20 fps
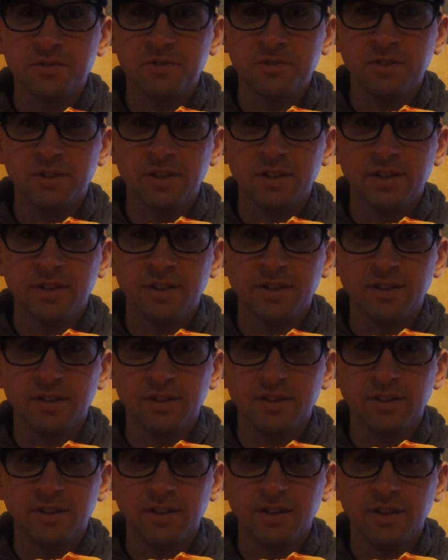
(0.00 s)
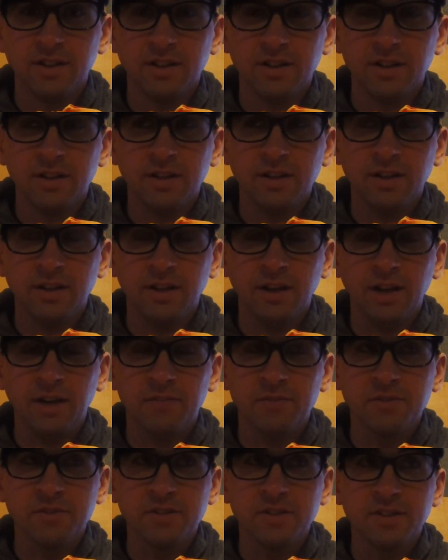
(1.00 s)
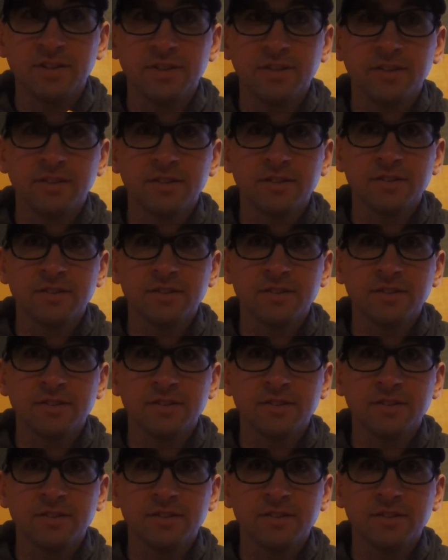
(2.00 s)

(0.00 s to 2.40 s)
on Amazon.